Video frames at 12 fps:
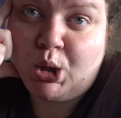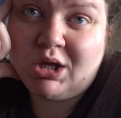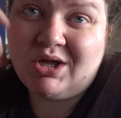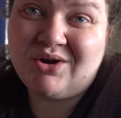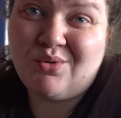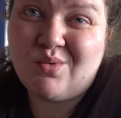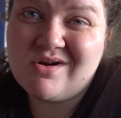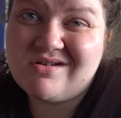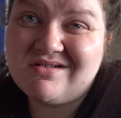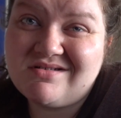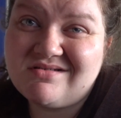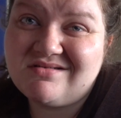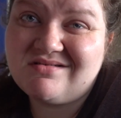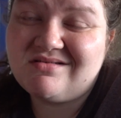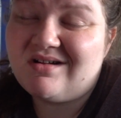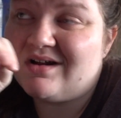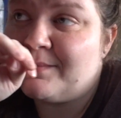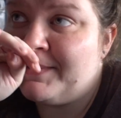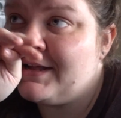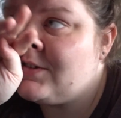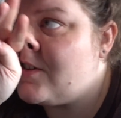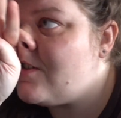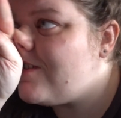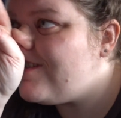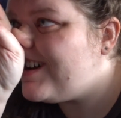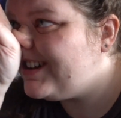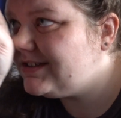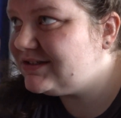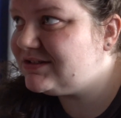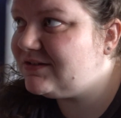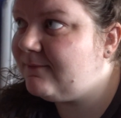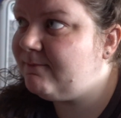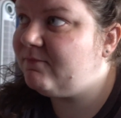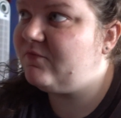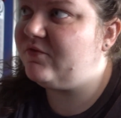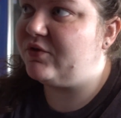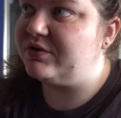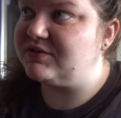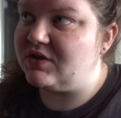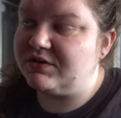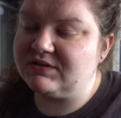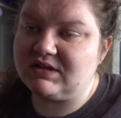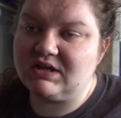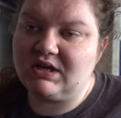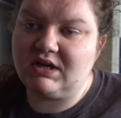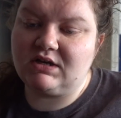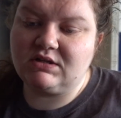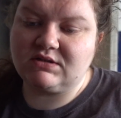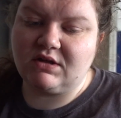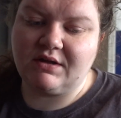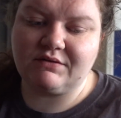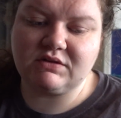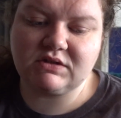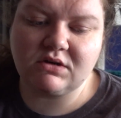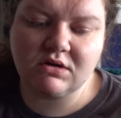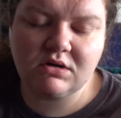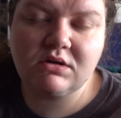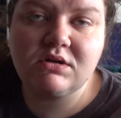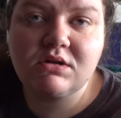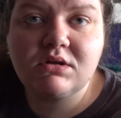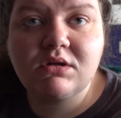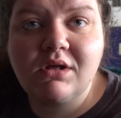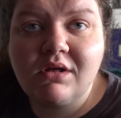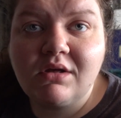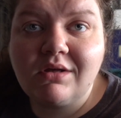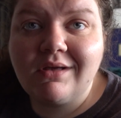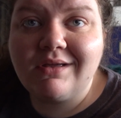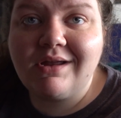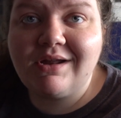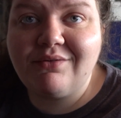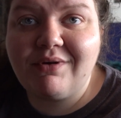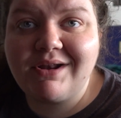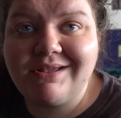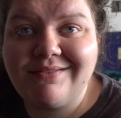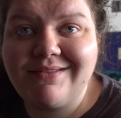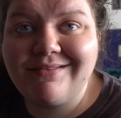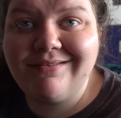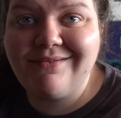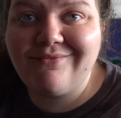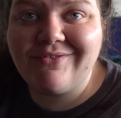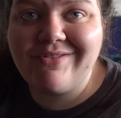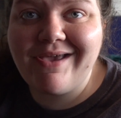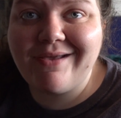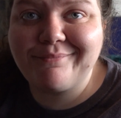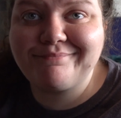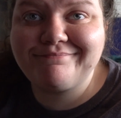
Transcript: gonna work on a patron request for as long as I can until I have to start getting ready and then leave for that.